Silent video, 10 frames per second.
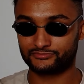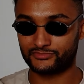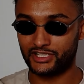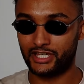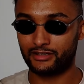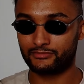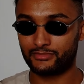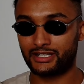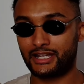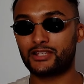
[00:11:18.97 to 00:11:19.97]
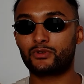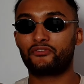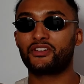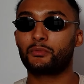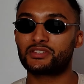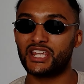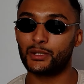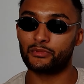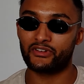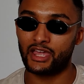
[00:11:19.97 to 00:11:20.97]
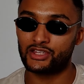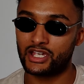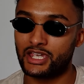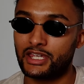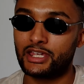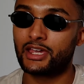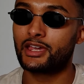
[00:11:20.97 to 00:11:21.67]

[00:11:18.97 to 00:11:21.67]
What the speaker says: Yeah? And that's what I think we're seeing with AJ.